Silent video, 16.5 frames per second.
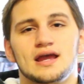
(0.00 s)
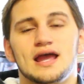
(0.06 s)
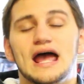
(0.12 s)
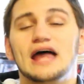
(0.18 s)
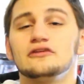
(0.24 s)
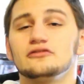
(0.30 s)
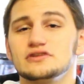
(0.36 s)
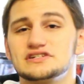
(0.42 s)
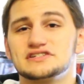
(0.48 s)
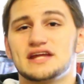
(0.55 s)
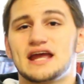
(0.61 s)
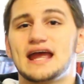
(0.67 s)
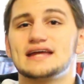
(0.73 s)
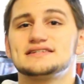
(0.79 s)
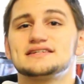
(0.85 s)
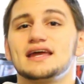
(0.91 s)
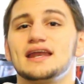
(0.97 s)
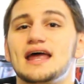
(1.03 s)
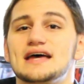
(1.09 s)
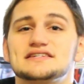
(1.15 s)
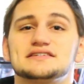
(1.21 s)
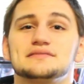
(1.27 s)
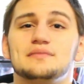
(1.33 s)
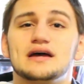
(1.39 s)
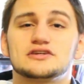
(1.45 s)
And the reason Handcent
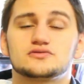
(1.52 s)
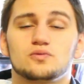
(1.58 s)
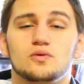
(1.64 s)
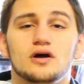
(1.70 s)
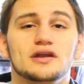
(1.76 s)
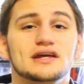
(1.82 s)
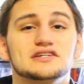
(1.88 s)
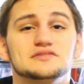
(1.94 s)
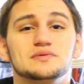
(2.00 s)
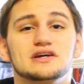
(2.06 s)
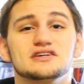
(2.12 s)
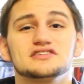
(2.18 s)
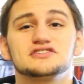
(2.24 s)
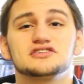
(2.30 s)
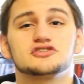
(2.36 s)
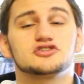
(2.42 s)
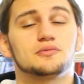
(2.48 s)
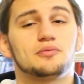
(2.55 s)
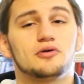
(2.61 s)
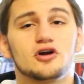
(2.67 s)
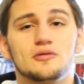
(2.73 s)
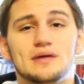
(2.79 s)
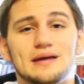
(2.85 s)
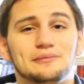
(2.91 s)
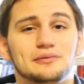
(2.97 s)
SMS won is because it's a
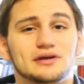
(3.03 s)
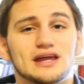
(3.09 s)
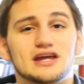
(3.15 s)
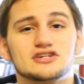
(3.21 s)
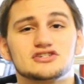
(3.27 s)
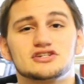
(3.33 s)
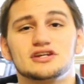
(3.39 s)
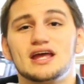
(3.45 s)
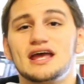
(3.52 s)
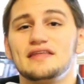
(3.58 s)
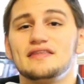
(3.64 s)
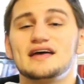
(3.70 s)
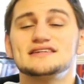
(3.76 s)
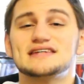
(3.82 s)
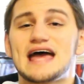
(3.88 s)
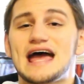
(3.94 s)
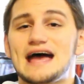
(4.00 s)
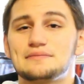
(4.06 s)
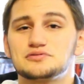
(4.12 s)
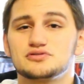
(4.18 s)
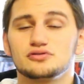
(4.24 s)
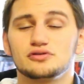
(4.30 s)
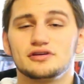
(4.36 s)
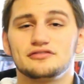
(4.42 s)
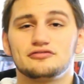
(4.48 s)
superb application that is
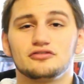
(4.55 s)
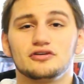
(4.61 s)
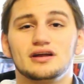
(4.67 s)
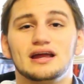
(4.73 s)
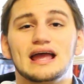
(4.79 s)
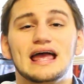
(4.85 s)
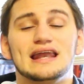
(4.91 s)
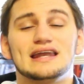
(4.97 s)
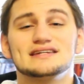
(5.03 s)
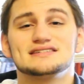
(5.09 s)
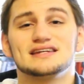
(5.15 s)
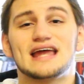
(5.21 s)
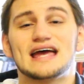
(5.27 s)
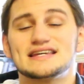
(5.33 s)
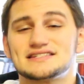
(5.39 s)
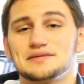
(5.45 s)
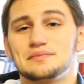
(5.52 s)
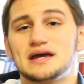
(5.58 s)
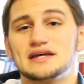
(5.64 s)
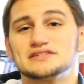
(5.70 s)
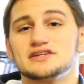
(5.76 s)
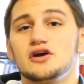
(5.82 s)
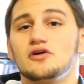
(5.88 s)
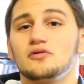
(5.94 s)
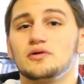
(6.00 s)
absolutely free and is an
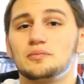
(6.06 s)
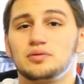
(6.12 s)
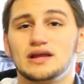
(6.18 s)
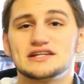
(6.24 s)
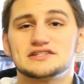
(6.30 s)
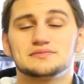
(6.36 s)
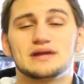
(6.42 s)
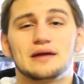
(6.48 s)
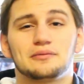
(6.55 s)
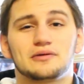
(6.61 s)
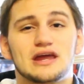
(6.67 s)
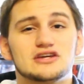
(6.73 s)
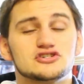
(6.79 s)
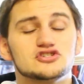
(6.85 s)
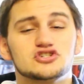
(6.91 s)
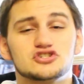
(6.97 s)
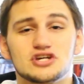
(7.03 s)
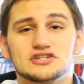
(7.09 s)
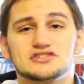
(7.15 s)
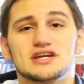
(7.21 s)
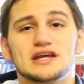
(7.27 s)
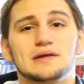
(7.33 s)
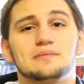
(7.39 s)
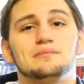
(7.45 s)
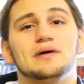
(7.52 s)
SMS replacement application just
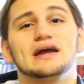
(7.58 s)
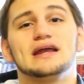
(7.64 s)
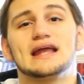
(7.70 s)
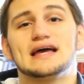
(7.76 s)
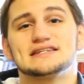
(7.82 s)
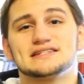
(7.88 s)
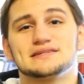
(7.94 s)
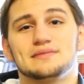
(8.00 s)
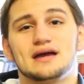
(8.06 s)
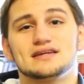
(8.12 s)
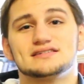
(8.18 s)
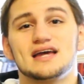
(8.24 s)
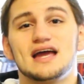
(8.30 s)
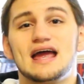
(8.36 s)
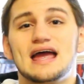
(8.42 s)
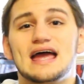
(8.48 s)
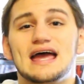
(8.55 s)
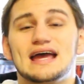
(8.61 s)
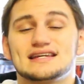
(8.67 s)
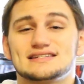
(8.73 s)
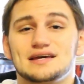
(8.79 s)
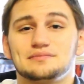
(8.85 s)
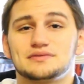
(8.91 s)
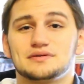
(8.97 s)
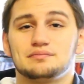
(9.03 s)
like biteSMS
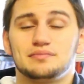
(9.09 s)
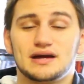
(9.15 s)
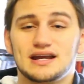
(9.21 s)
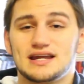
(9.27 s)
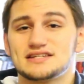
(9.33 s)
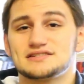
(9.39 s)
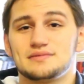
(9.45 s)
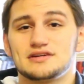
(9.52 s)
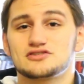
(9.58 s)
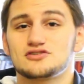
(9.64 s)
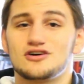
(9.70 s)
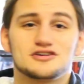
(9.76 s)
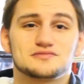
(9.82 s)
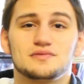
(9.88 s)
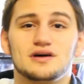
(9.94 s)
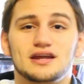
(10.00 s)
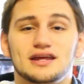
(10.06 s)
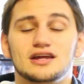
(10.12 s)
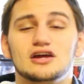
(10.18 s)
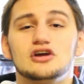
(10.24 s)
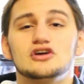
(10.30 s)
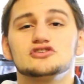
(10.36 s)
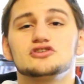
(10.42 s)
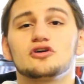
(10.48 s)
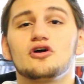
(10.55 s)
except biteSMS costs money.
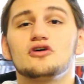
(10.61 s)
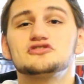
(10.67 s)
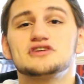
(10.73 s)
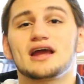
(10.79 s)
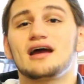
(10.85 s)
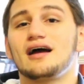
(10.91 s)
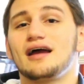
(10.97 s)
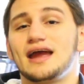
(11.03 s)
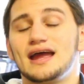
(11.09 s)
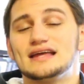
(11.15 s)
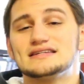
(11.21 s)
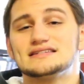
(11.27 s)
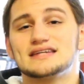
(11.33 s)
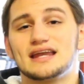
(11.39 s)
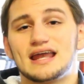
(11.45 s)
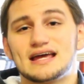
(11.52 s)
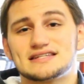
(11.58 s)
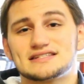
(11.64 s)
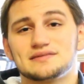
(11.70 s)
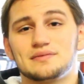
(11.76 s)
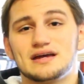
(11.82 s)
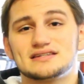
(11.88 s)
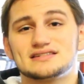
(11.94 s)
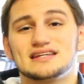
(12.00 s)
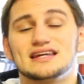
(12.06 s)
So go check out Handcent
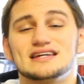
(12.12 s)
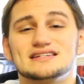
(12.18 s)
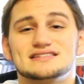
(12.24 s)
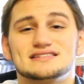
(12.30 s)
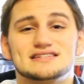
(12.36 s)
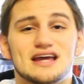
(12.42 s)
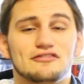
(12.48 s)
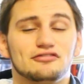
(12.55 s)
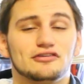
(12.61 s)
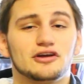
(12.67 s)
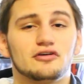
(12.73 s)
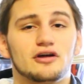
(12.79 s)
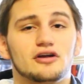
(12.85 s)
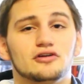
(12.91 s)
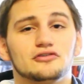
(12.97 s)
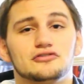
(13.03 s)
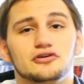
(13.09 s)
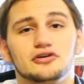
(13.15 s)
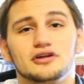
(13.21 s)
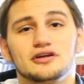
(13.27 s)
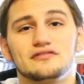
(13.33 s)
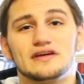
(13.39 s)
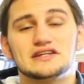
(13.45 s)
SMS. It is definitely a great alternative.